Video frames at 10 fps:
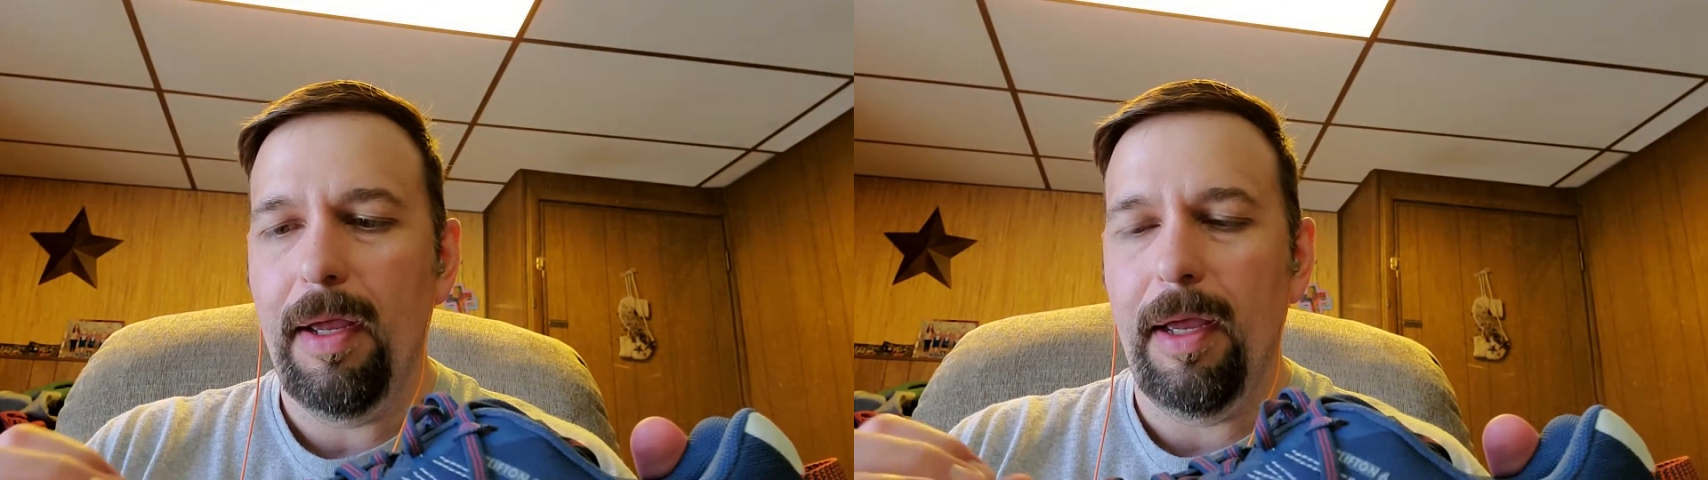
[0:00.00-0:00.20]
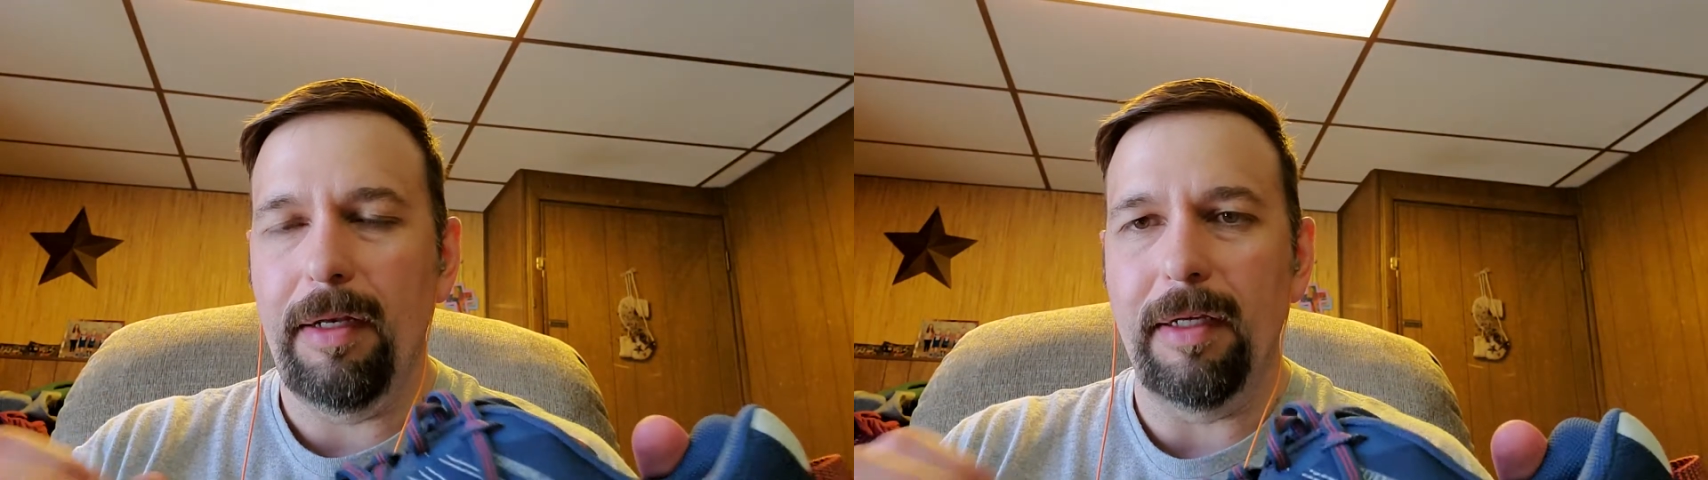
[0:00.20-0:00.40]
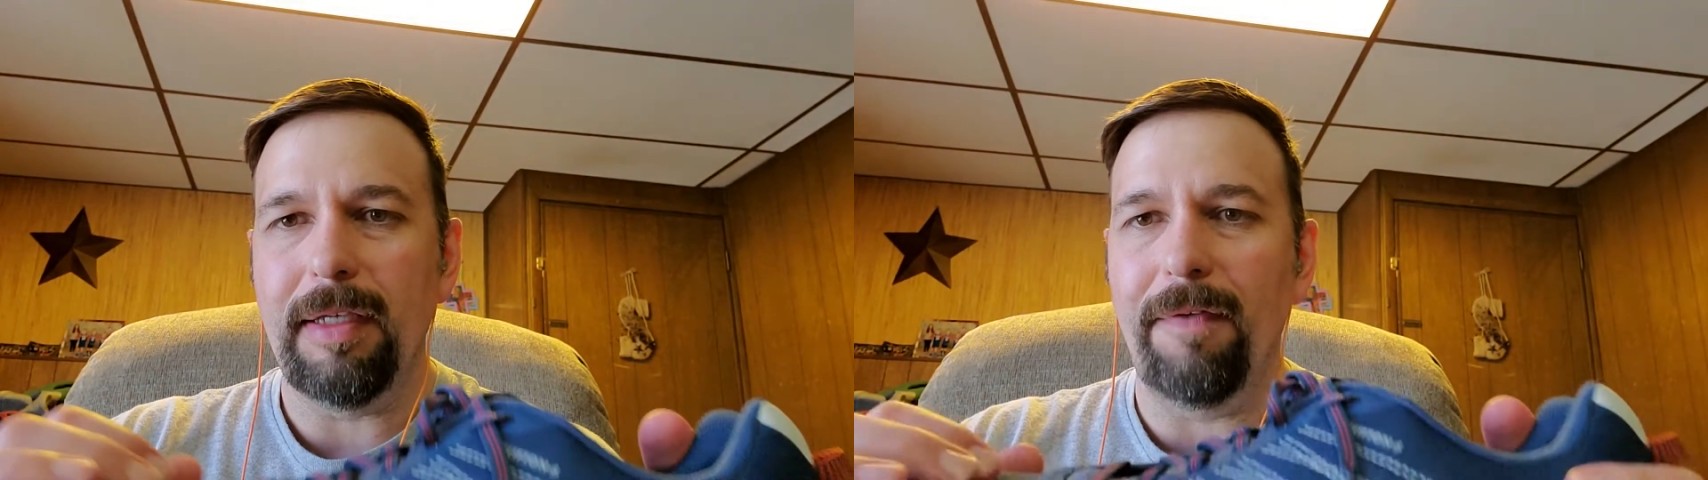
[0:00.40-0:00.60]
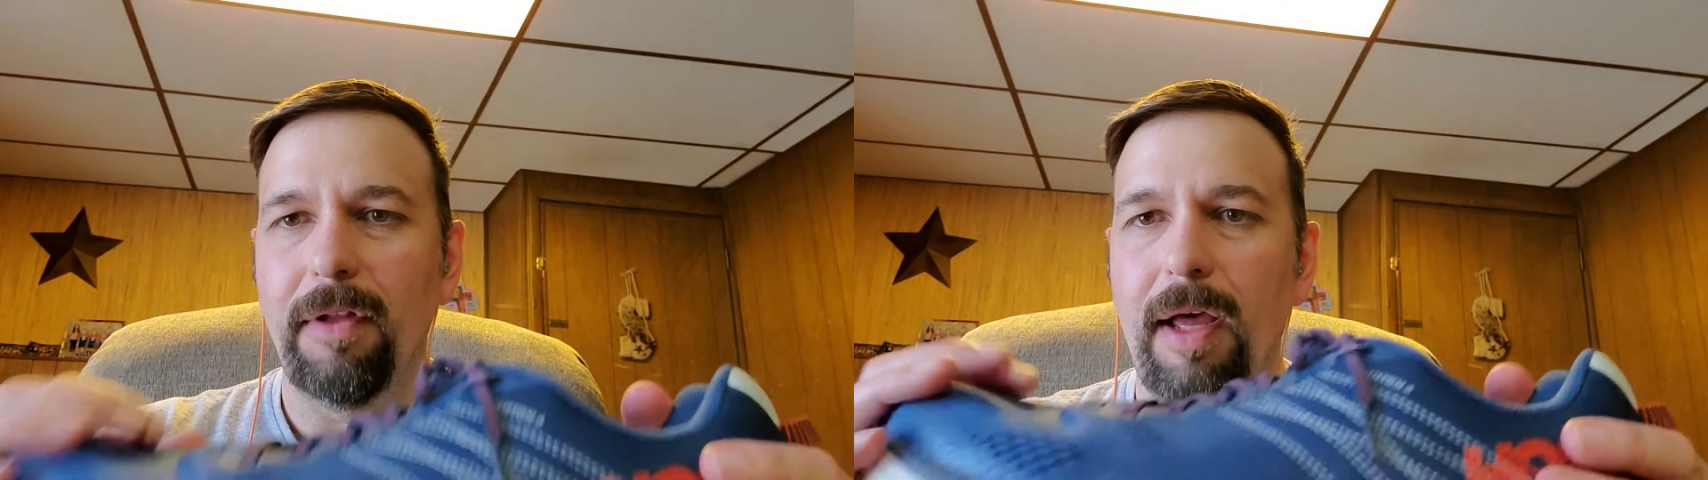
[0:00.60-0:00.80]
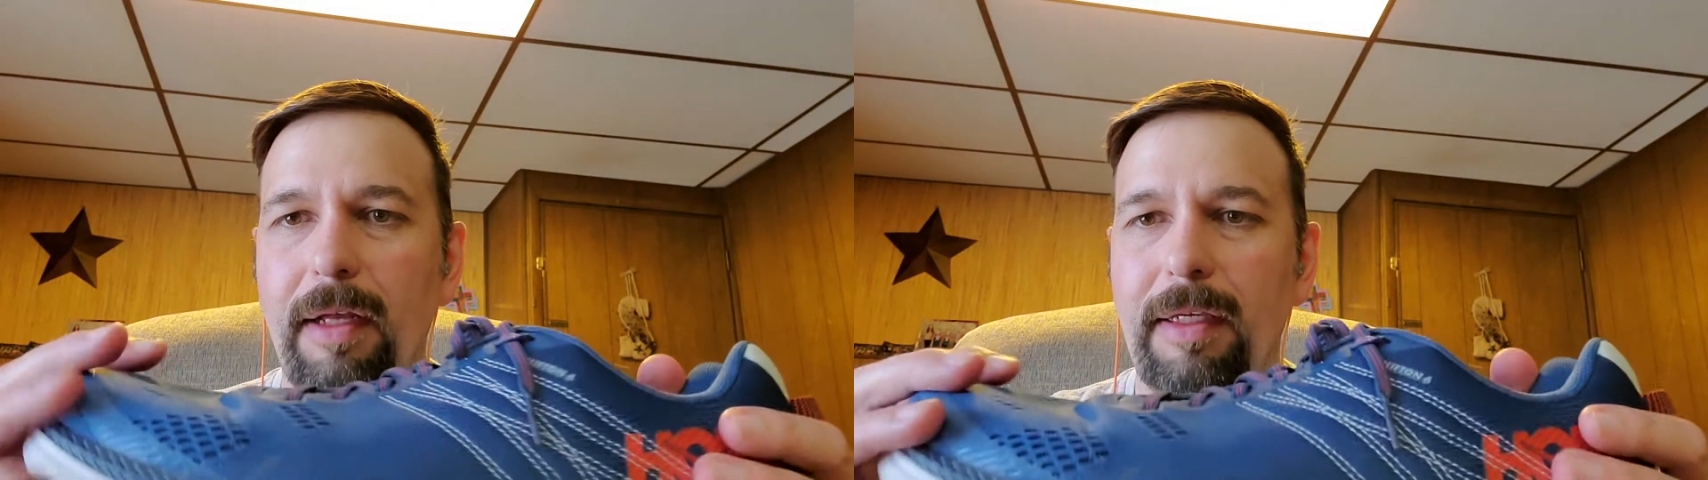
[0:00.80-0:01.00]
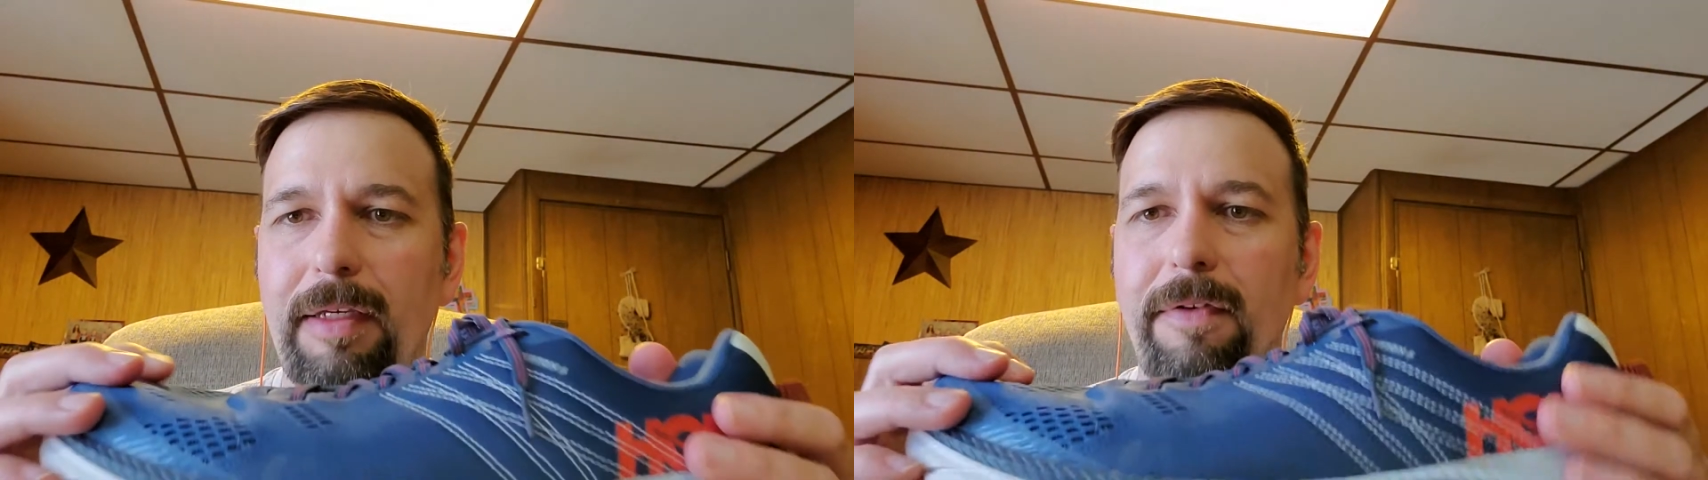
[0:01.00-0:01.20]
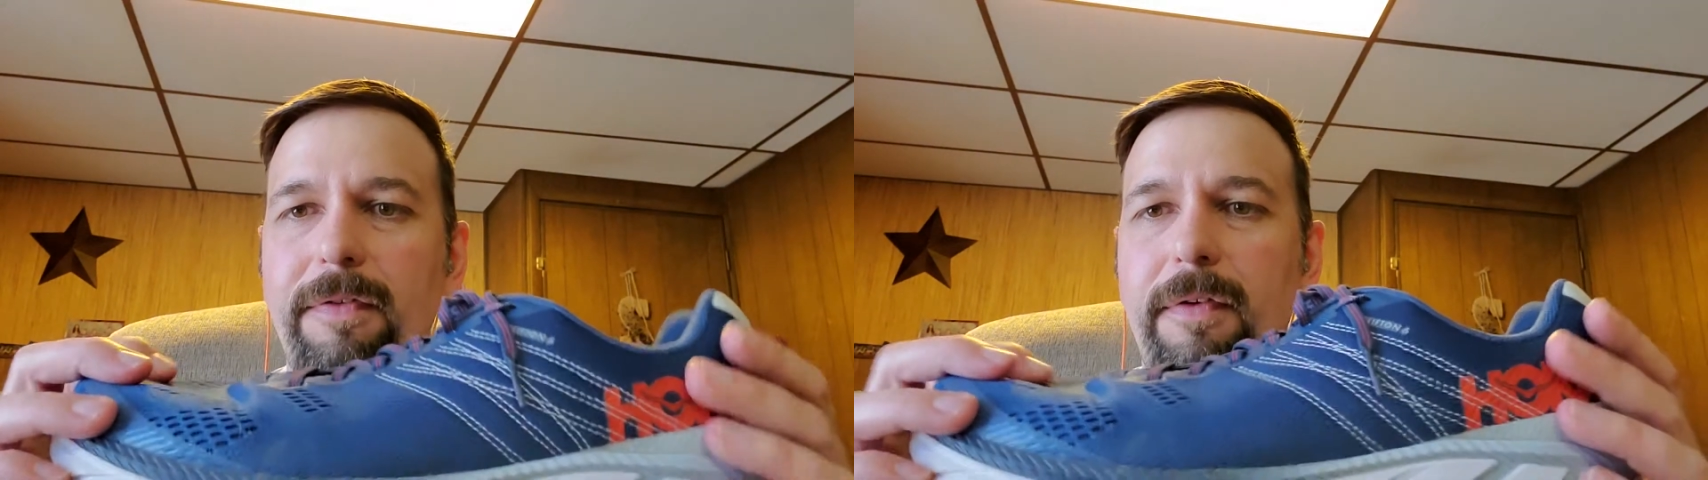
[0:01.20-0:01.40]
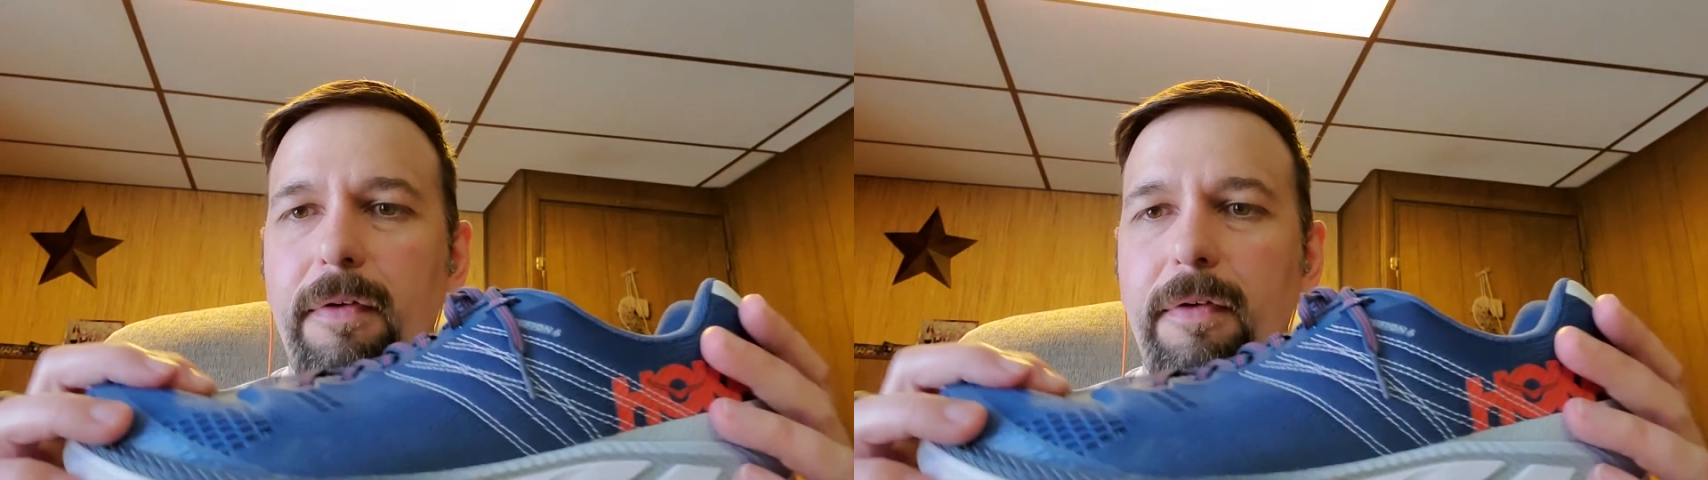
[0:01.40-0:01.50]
It does have a lot of give